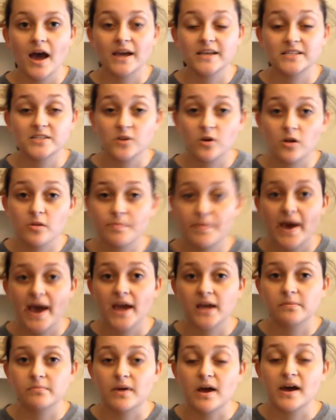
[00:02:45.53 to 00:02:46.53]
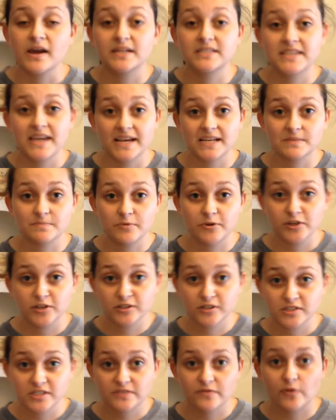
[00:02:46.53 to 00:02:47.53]
I sold back my
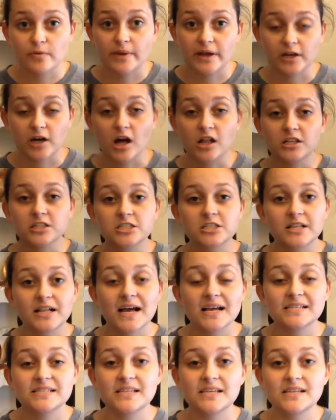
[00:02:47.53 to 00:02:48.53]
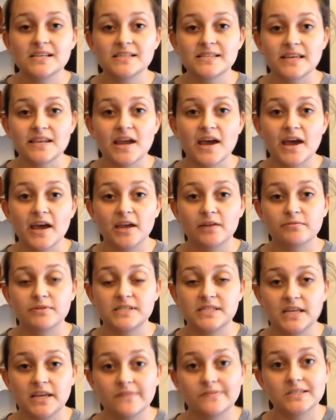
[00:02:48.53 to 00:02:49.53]
textbooks for my college classes and I
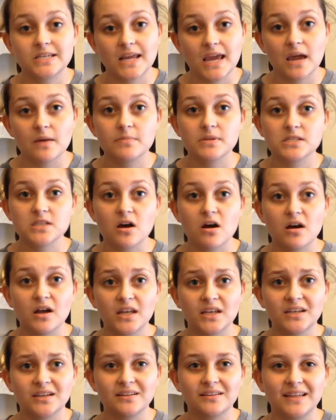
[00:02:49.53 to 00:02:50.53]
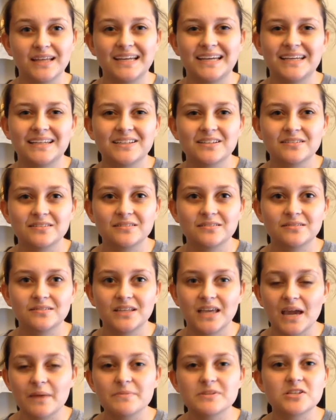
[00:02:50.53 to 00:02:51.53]
received an Amazon, like an.
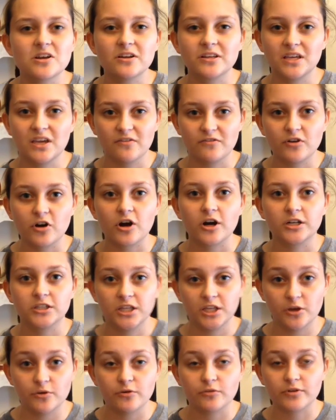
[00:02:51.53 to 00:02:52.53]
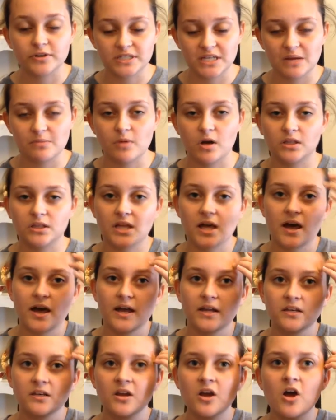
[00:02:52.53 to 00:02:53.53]
Amazon gift card that you could redeem
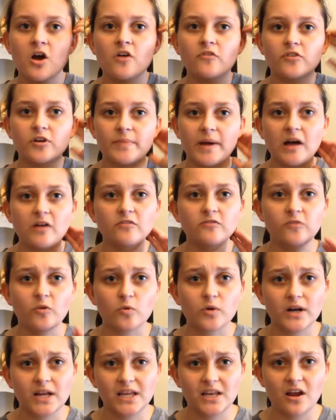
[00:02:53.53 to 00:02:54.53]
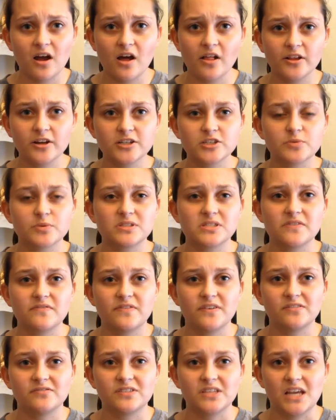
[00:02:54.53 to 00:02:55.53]
online for about forty dollars. Was it
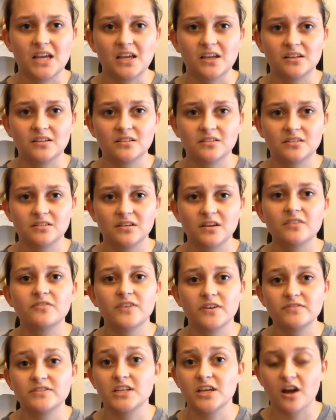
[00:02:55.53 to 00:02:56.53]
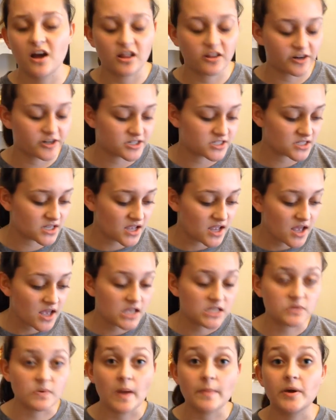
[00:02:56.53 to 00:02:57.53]
fifty? Fifty. Fifty dollars.
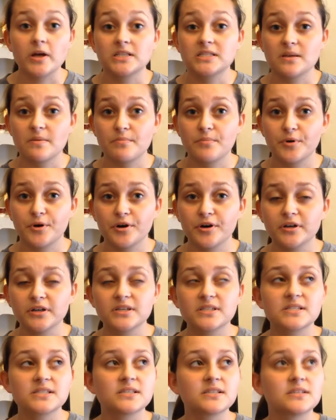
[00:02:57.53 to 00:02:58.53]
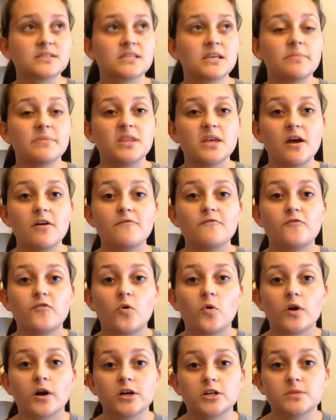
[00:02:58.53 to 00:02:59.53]
So I bought some books. Some of them
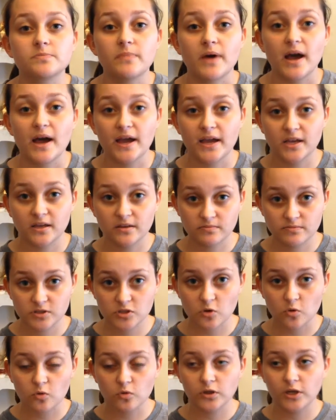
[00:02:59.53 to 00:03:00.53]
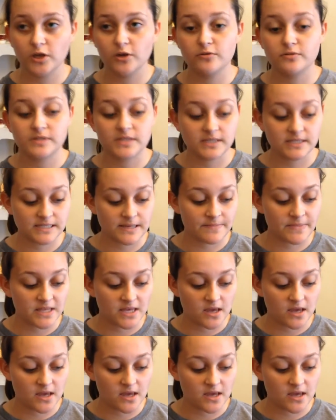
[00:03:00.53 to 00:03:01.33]
for my school use, and some of